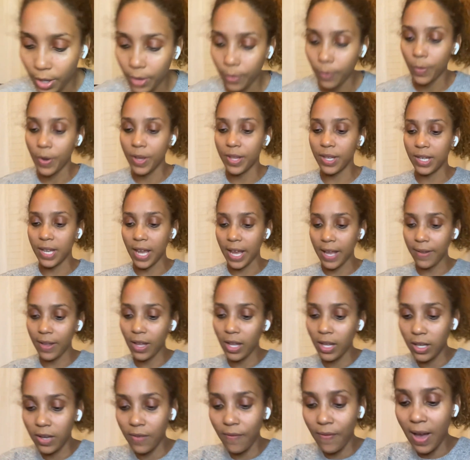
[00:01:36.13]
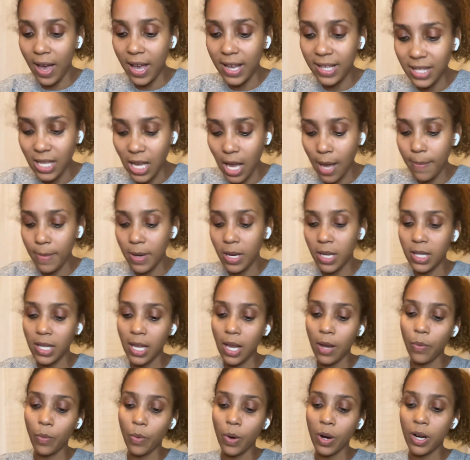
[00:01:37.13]
with divine timing is
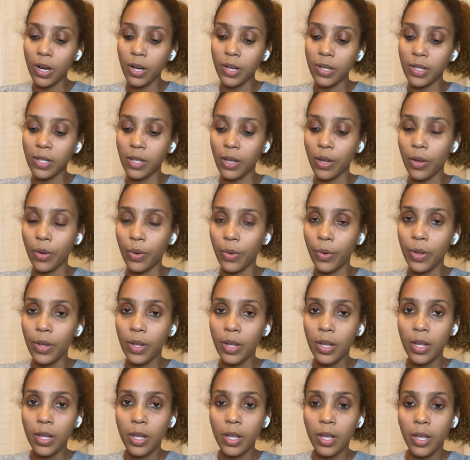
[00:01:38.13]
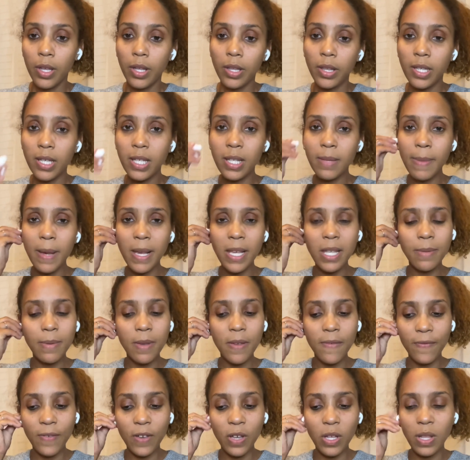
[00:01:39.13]
at work. So this makes me
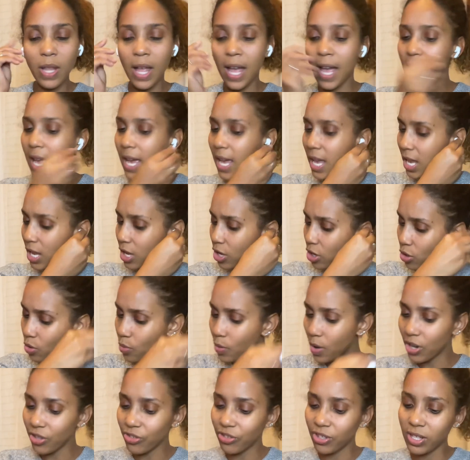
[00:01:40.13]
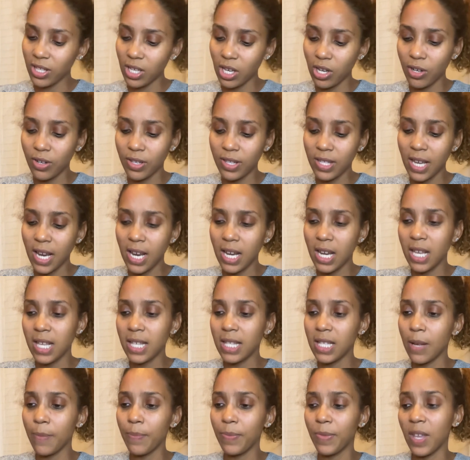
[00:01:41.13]
feel like you are just entertaining
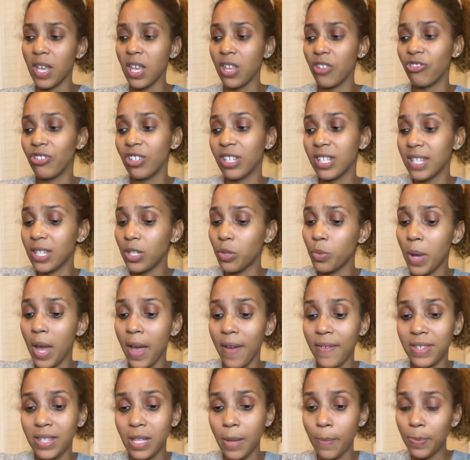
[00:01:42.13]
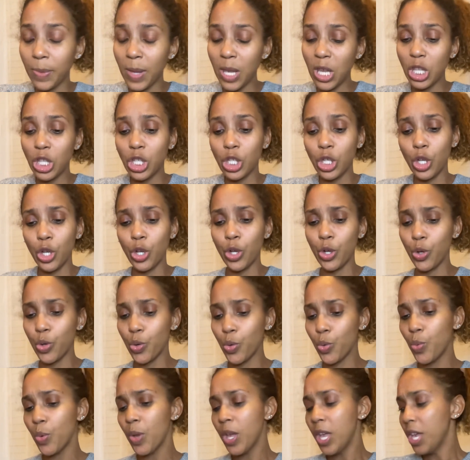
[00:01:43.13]
something just to have something to
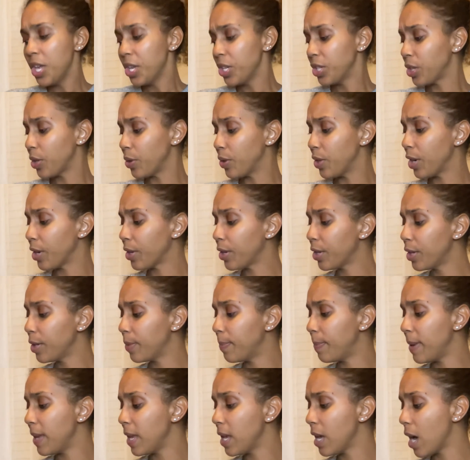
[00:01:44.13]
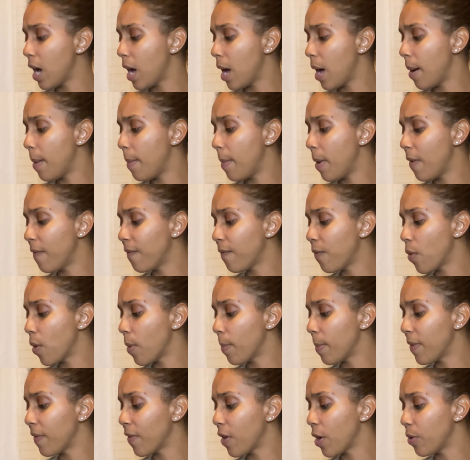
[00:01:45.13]
do. So there could be a form
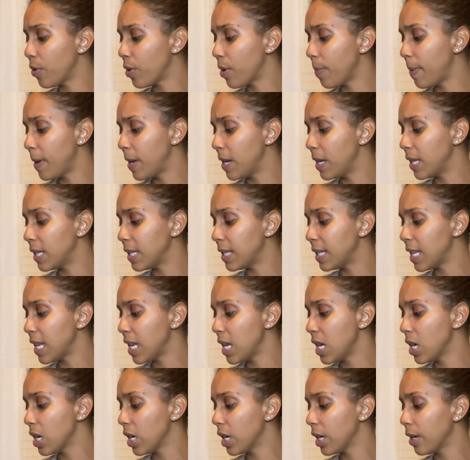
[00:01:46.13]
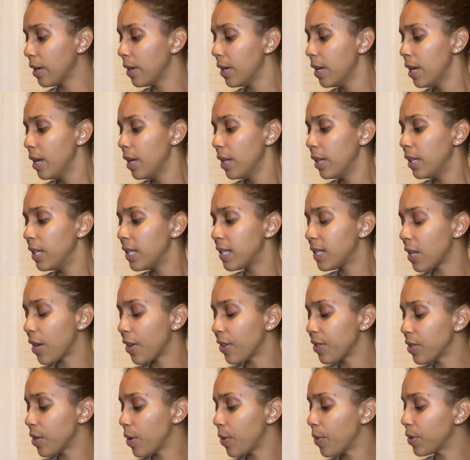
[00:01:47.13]
of codependency here. This
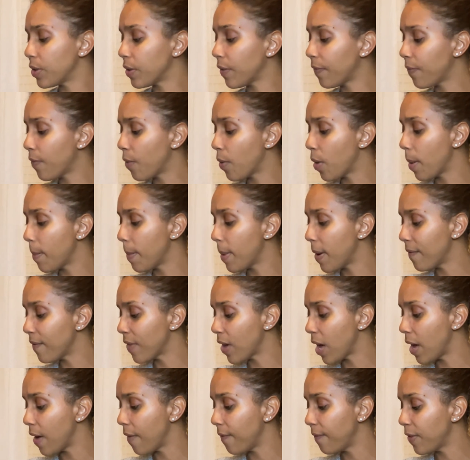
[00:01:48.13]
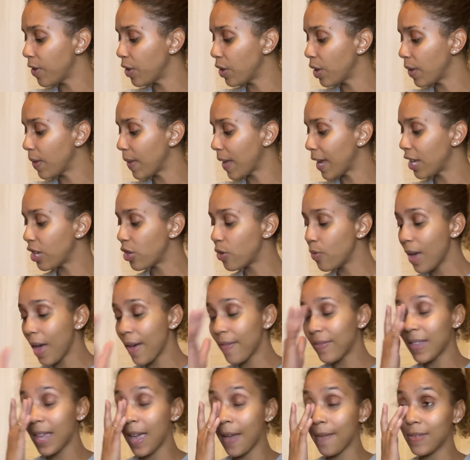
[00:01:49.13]
also is a form of feeling like you have
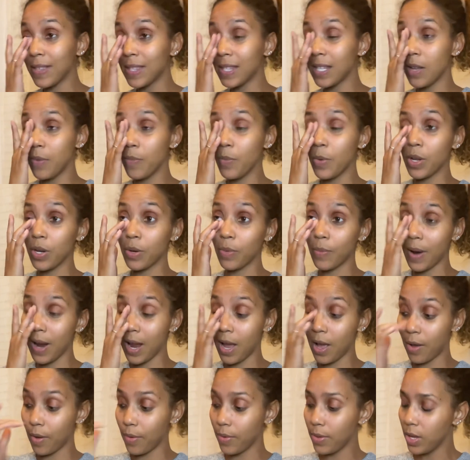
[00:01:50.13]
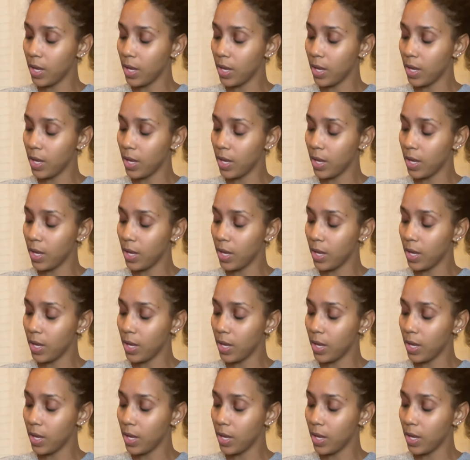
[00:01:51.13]
to have someone around